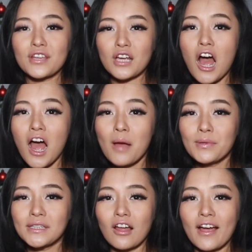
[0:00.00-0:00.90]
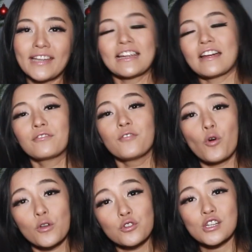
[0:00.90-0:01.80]
the Kármán line at
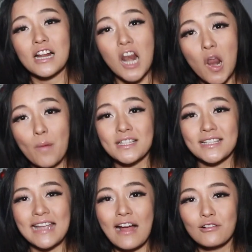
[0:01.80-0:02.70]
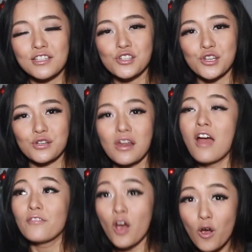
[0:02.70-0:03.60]
400 kilometers altitude
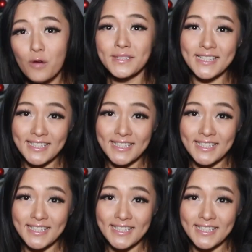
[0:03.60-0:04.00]
for up to